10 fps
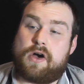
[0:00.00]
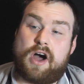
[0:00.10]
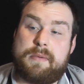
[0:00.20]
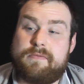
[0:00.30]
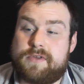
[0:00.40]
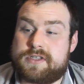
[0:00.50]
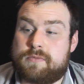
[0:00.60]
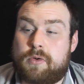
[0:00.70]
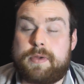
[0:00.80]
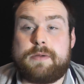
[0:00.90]
I'm envious
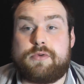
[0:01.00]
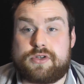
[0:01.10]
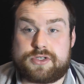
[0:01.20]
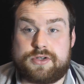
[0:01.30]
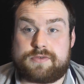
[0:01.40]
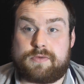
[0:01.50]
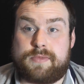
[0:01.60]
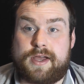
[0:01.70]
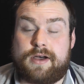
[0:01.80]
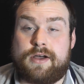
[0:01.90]
of what people can choose from
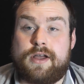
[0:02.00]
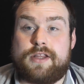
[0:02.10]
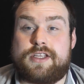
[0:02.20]
now.